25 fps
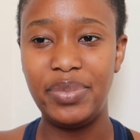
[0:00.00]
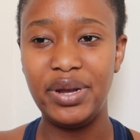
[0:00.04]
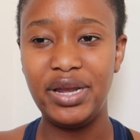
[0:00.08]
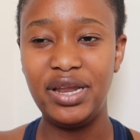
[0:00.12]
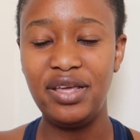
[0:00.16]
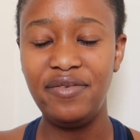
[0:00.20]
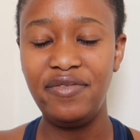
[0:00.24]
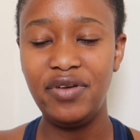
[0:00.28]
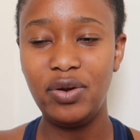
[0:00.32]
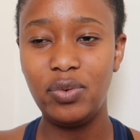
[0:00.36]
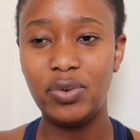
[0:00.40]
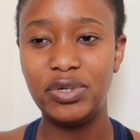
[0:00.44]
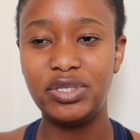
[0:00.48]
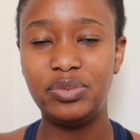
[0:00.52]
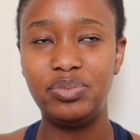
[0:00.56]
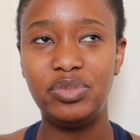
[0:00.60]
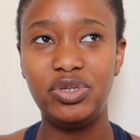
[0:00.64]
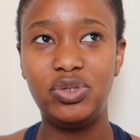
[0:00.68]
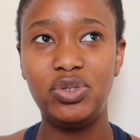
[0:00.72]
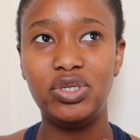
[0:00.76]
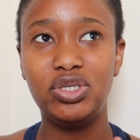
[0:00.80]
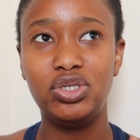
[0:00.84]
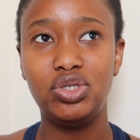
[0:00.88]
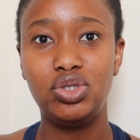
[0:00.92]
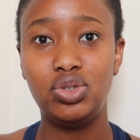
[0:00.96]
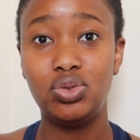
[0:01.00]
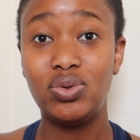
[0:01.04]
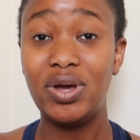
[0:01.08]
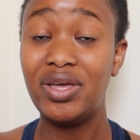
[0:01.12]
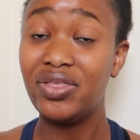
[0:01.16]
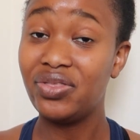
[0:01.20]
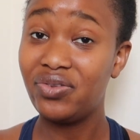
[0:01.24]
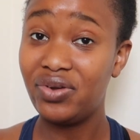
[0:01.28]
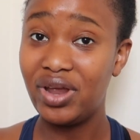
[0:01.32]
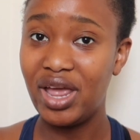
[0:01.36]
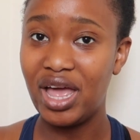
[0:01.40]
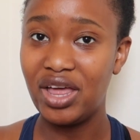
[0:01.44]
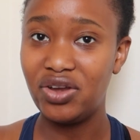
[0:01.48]
believe it was between two
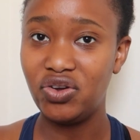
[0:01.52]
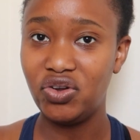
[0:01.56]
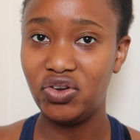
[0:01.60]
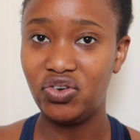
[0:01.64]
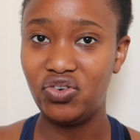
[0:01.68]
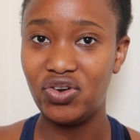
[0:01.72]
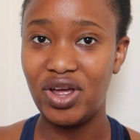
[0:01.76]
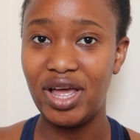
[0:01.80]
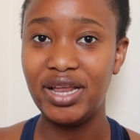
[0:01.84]
and three hundred